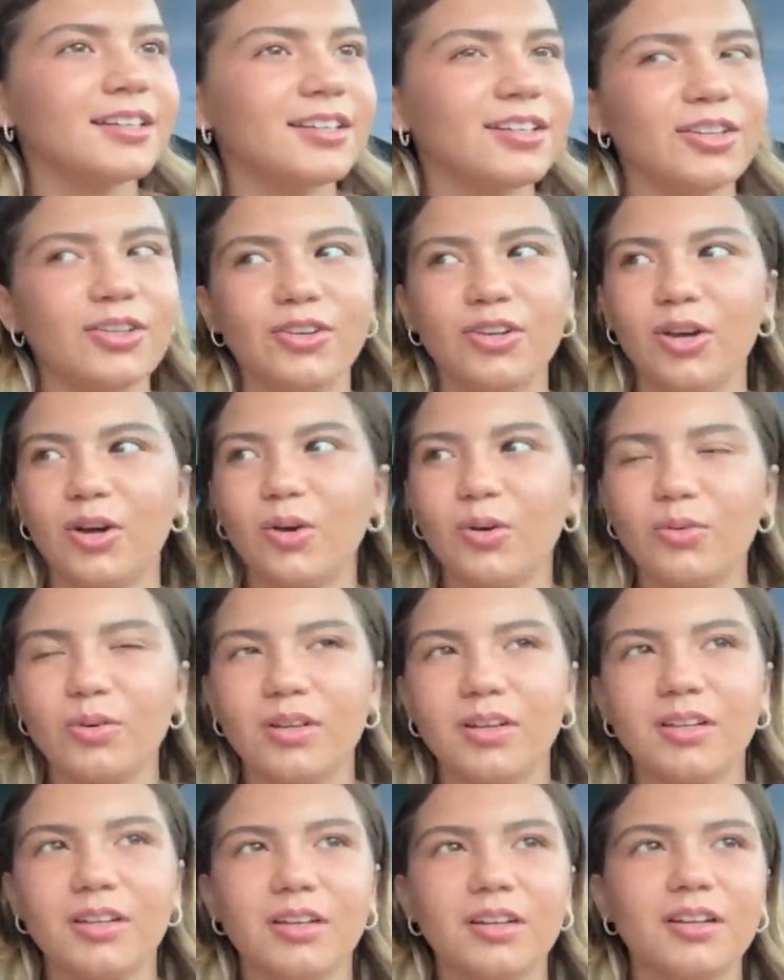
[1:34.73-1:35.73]
you know,
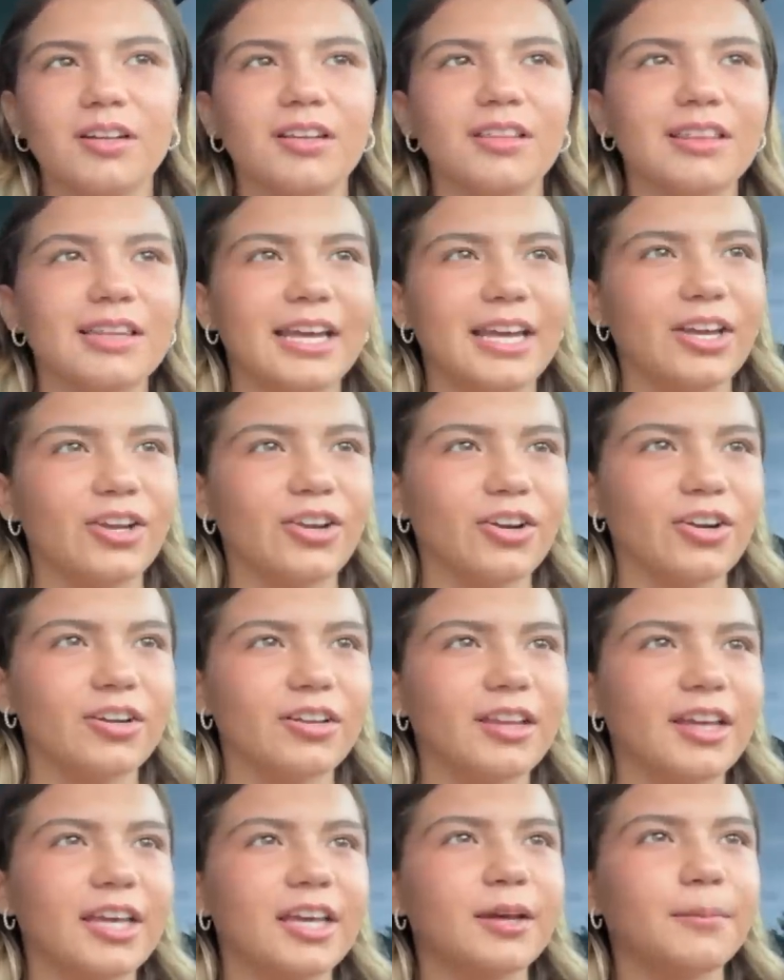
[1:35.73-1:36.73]
later,
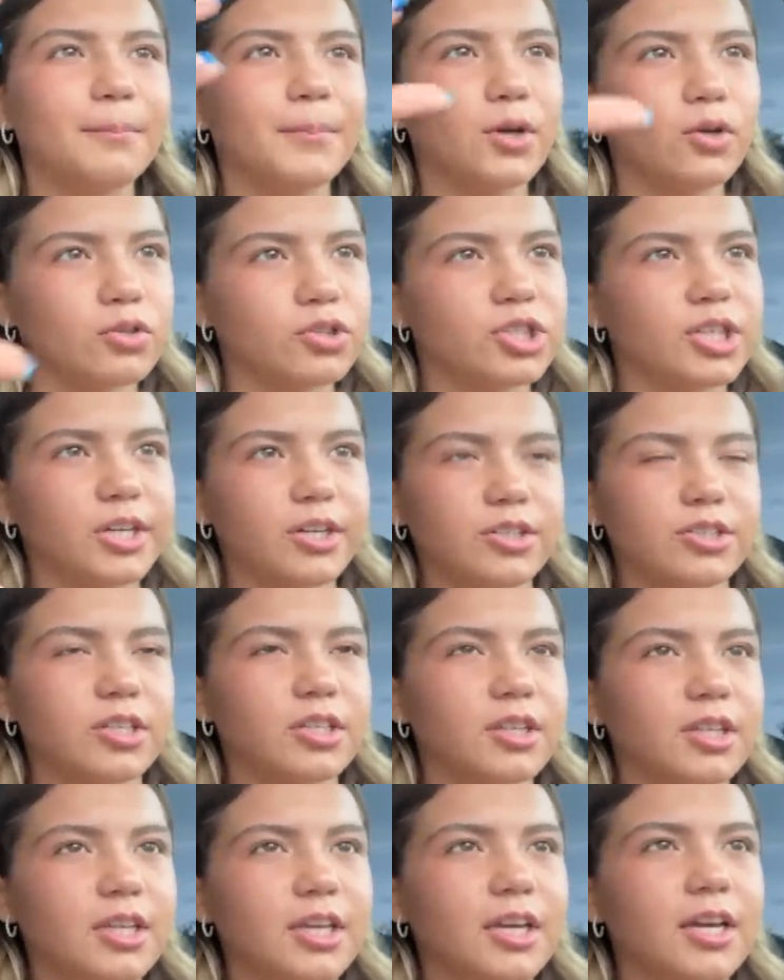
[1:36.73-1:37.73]
like a milkshake or
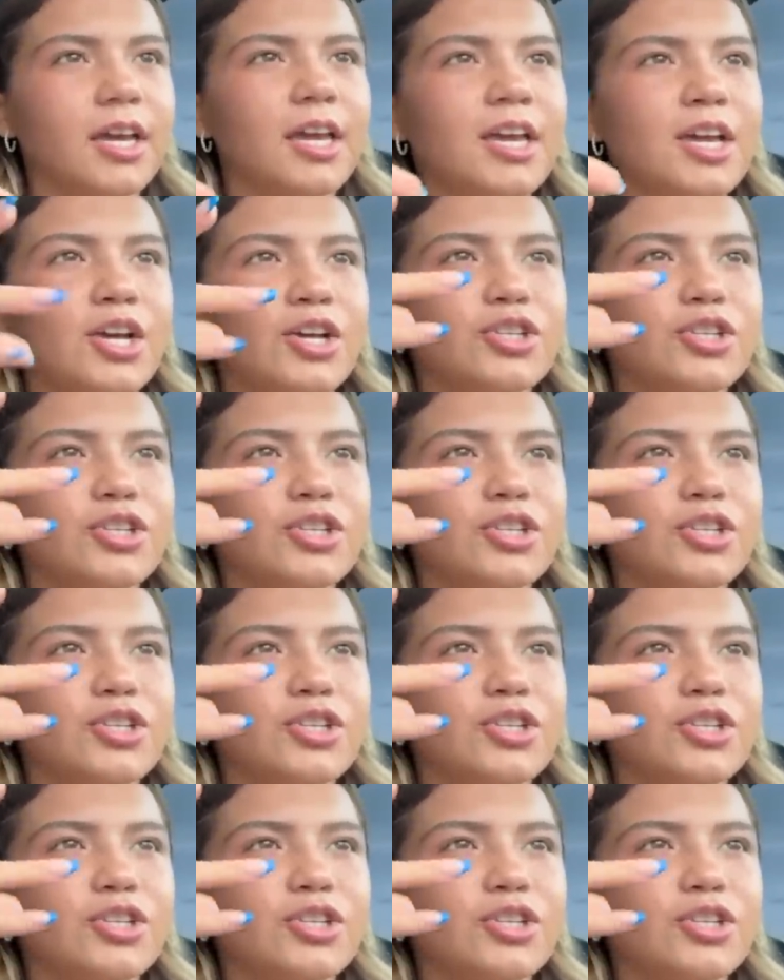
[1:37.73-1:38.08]
something.